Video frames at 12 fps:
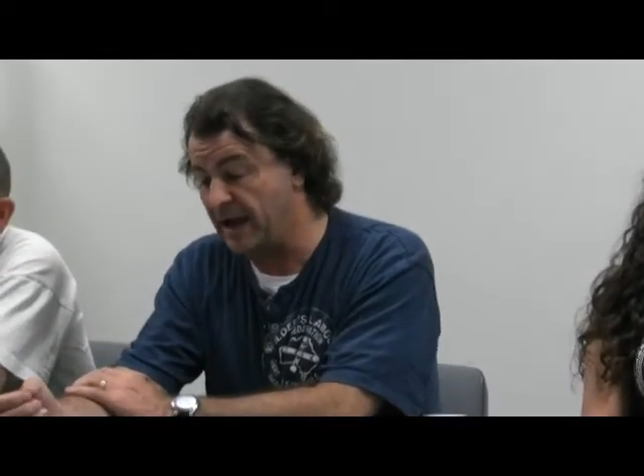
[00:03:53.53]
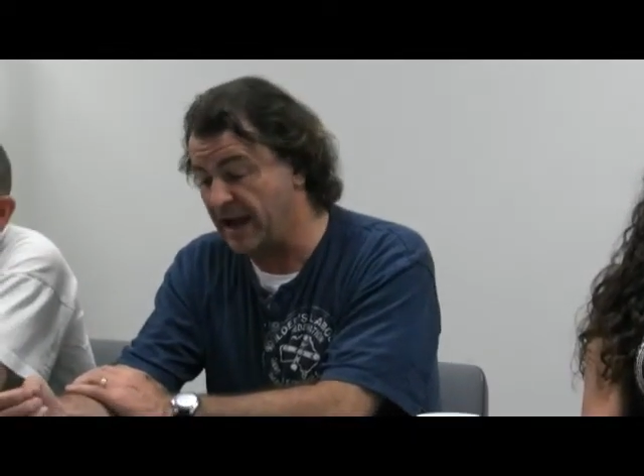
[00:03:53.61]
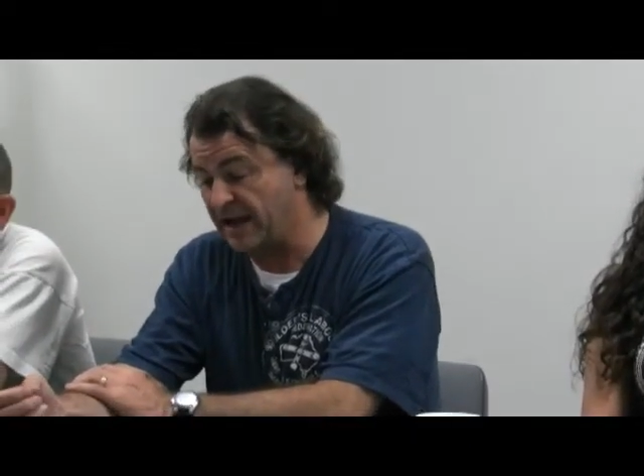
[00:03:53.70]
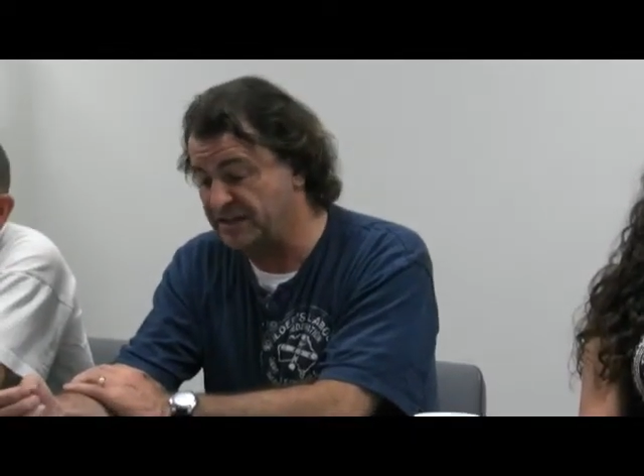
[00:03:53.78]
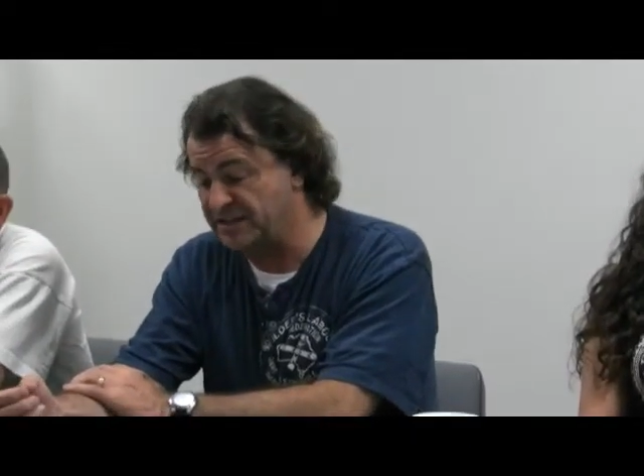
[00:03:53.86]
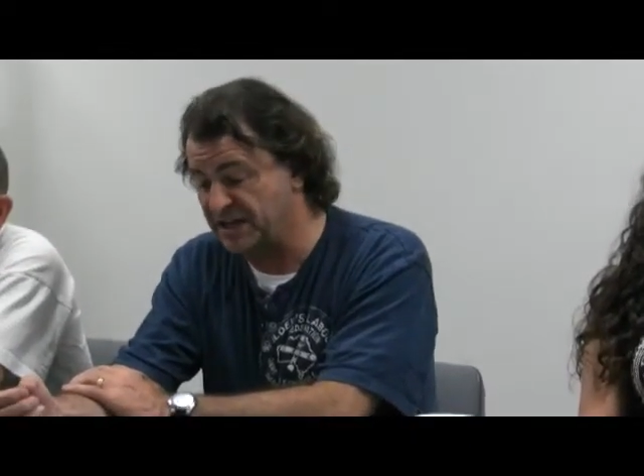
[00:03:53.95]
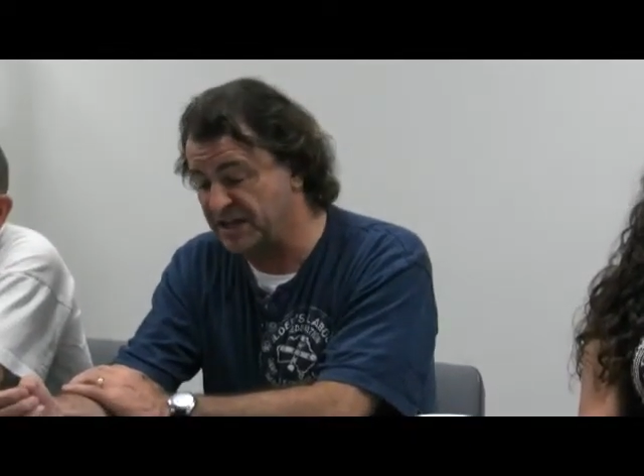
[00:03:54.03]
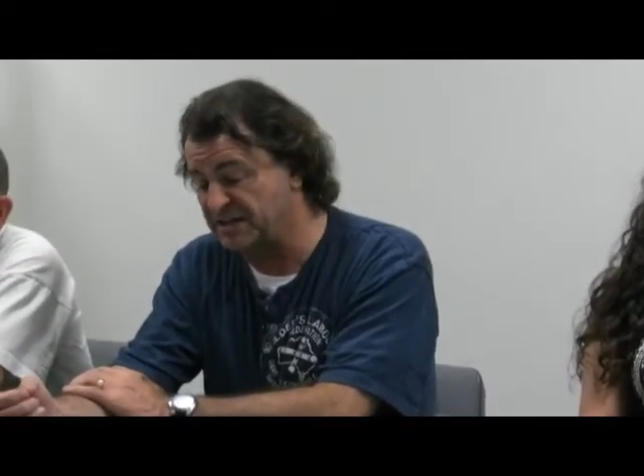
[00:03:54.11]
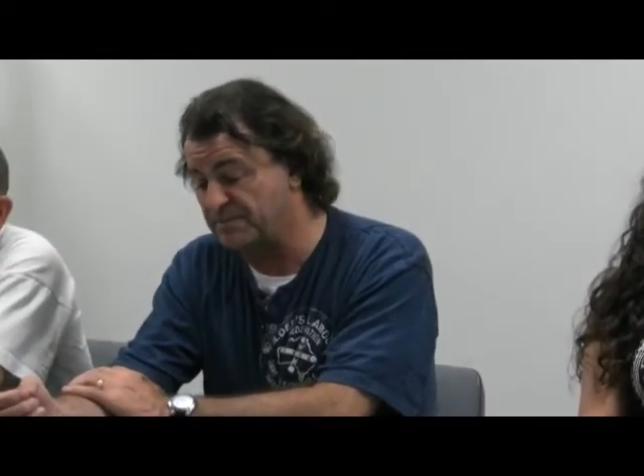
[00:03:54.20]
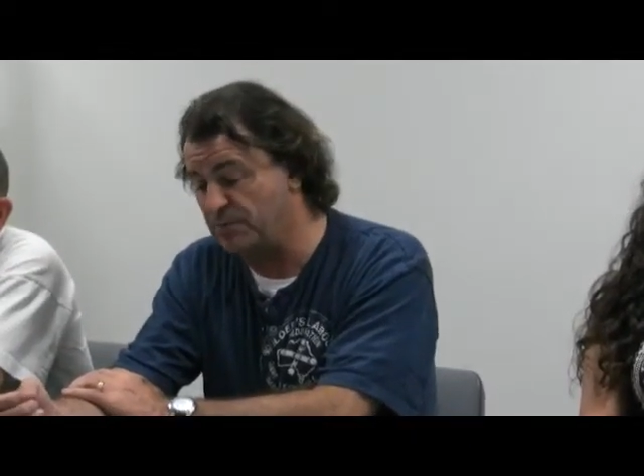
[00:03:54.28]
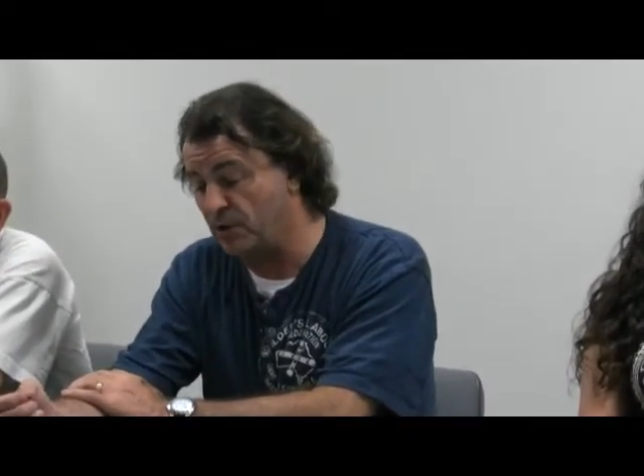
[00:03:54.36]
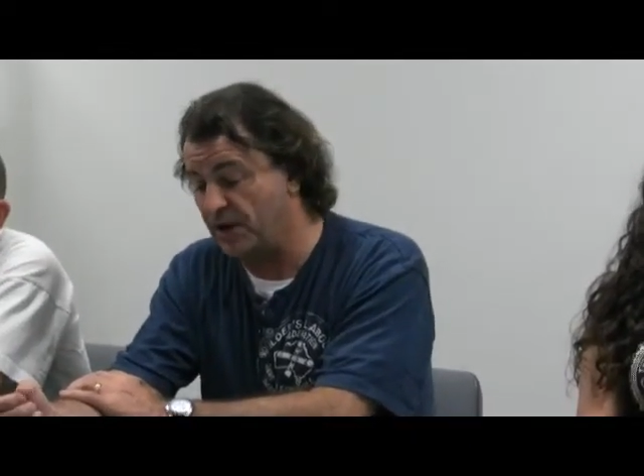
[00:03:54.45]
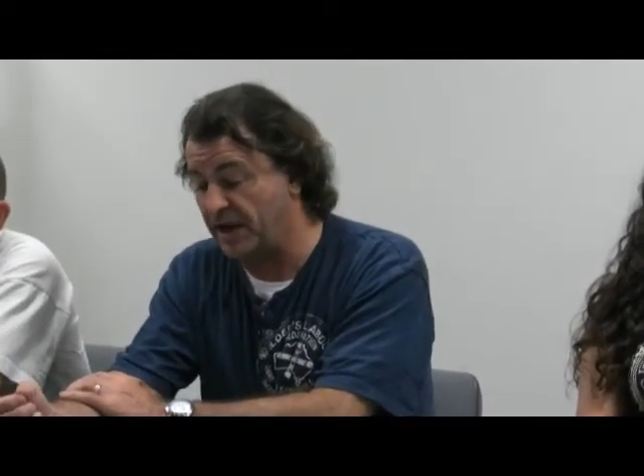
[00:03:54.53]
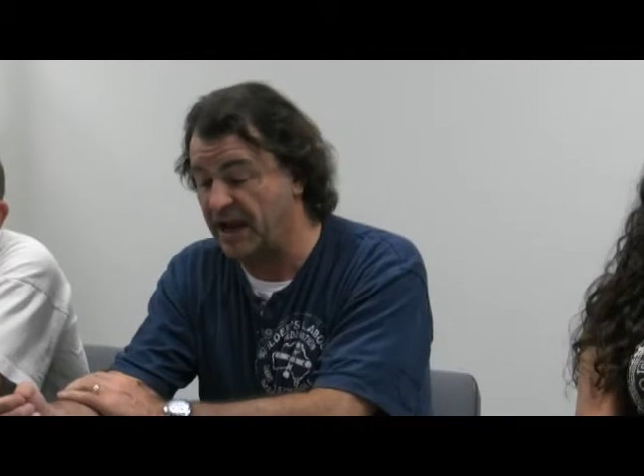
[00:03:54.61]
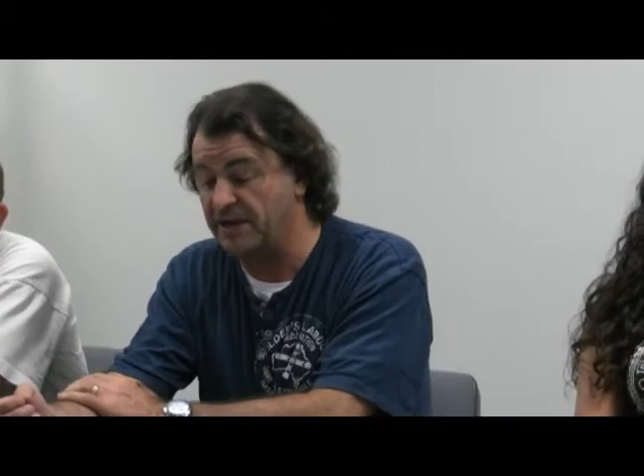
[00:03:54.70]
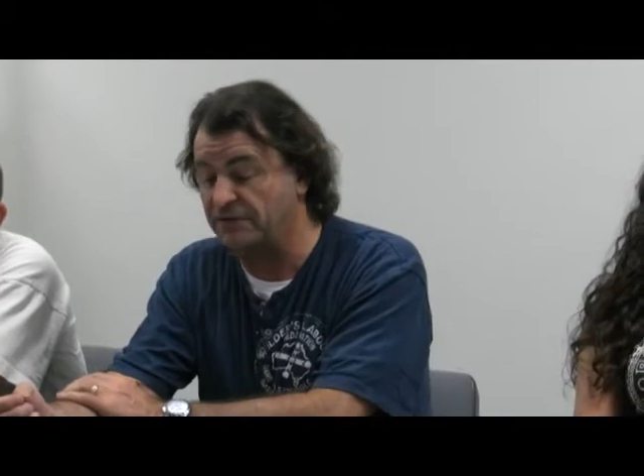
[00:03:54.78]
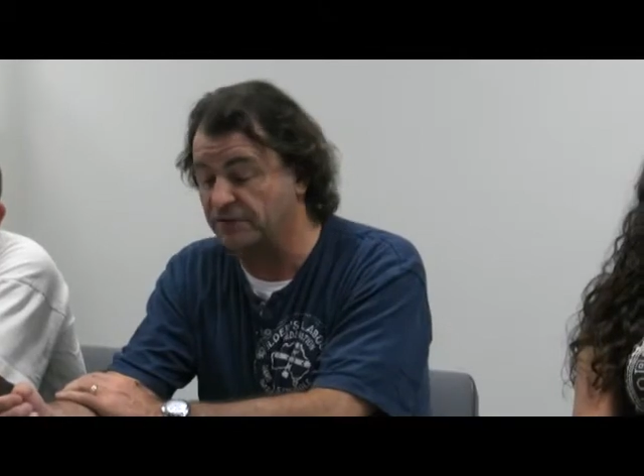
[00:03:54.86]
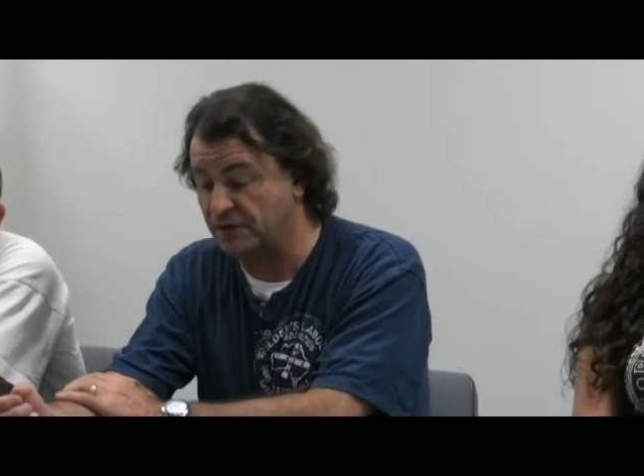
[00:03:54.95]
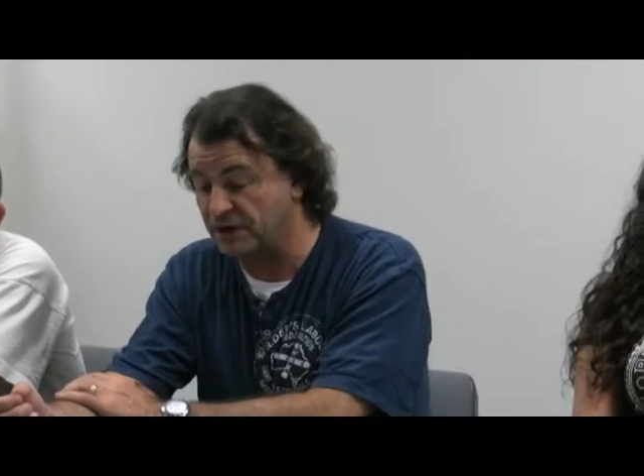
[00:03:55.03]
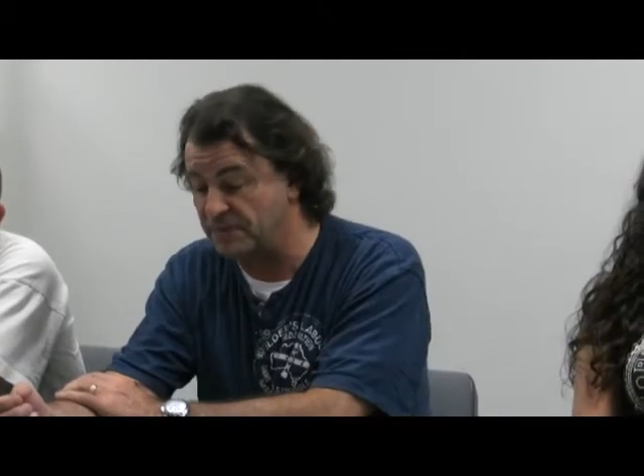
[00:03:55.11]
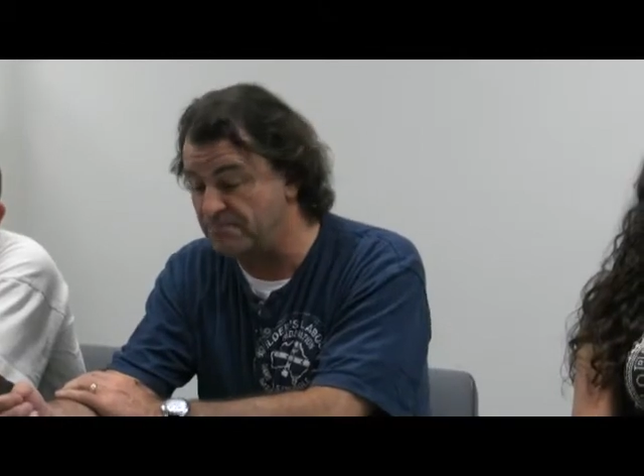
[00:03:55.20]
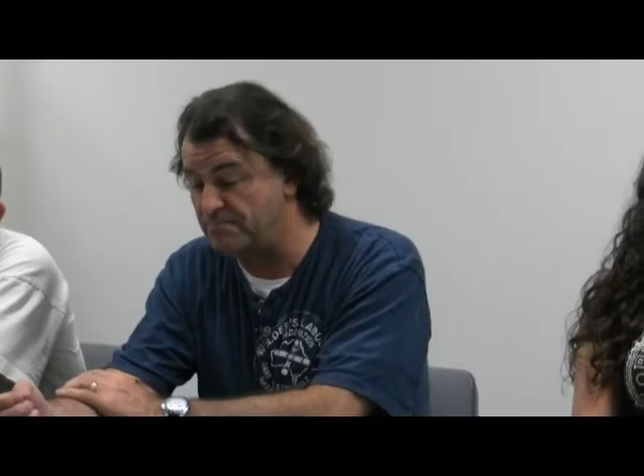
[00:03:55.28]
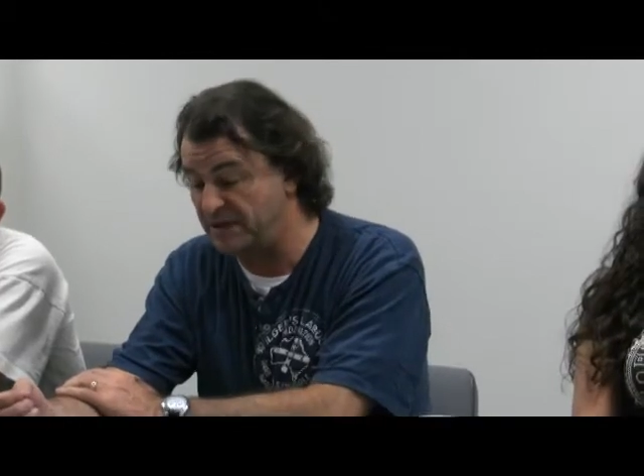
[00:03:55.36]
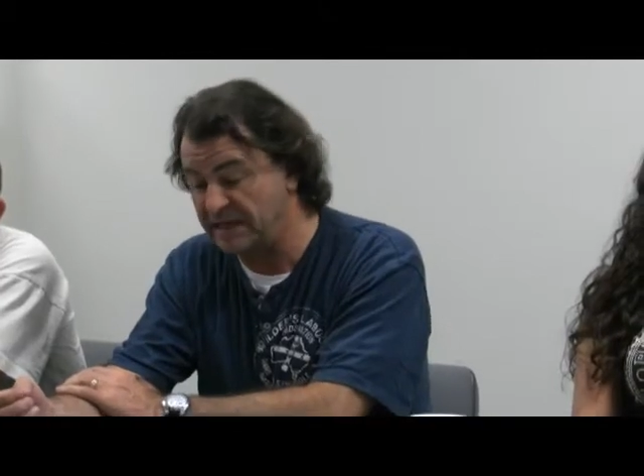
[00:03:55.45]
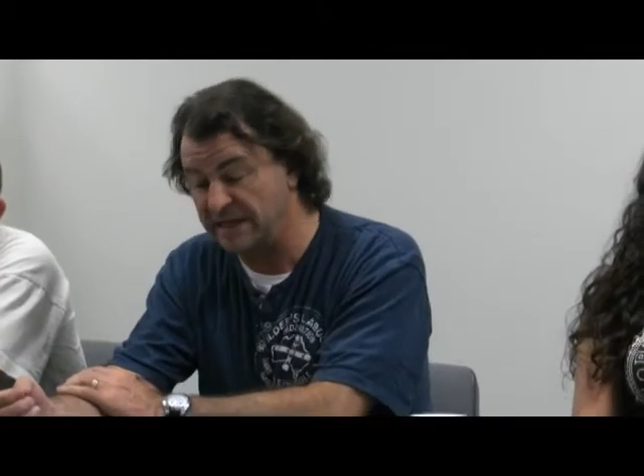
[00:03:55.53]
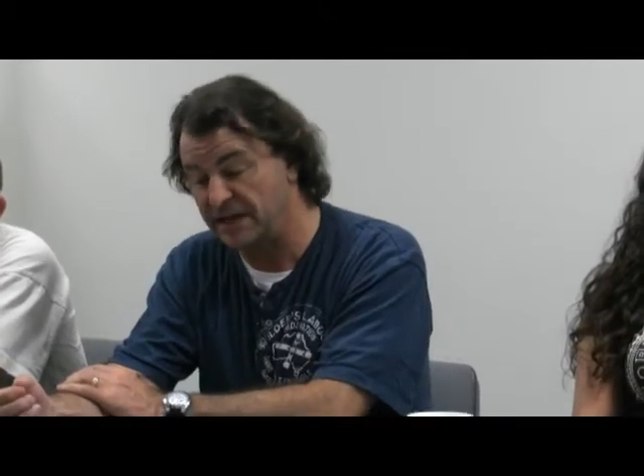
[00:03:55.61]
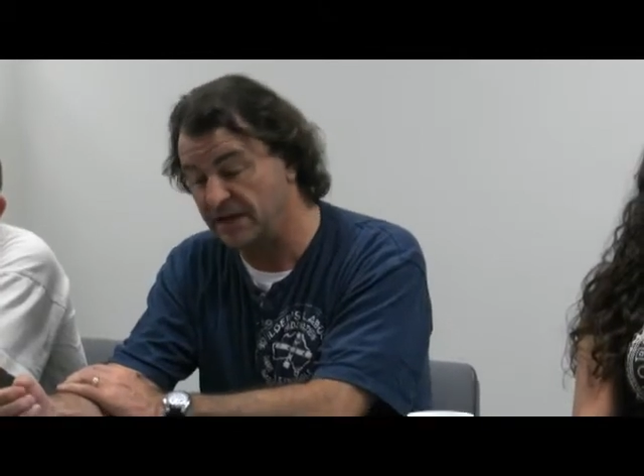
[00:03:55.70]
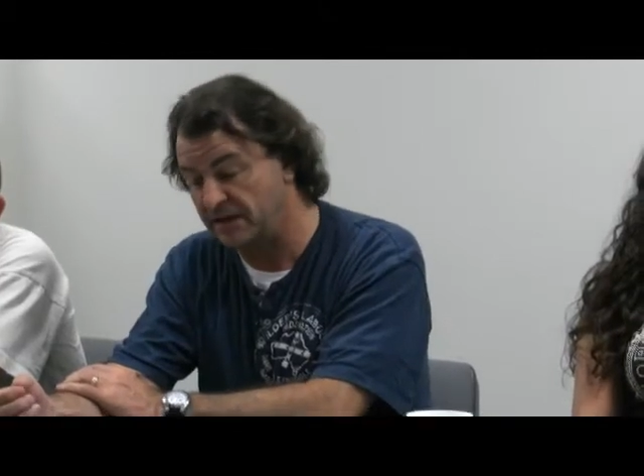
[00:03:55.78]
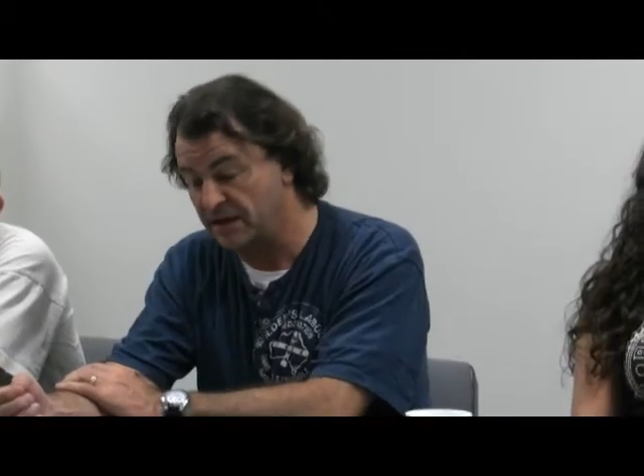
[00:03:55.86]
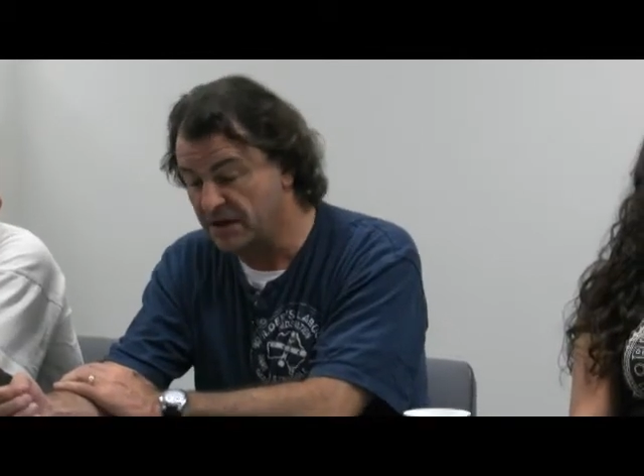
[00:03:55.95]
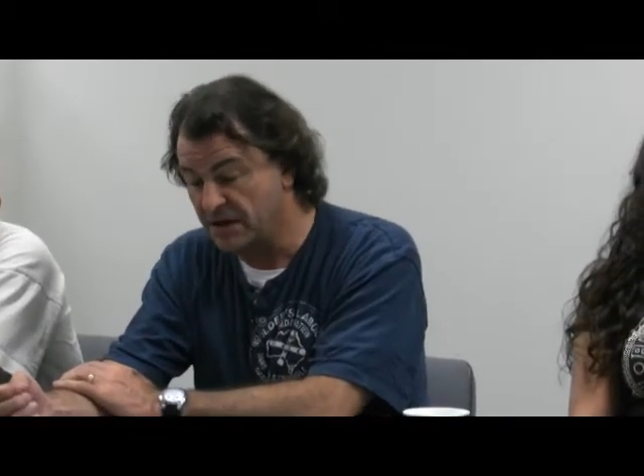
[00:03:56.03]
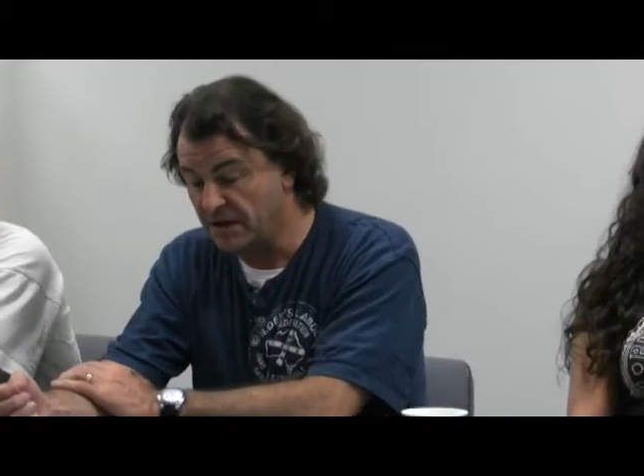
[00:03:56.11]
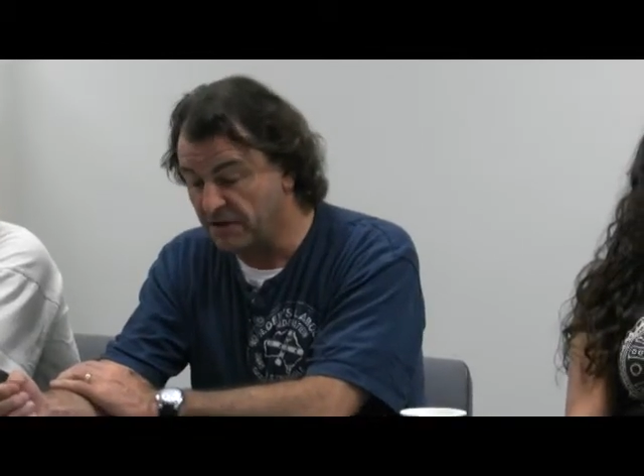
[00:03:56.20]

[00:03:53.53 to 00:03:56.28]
made $6.83 billion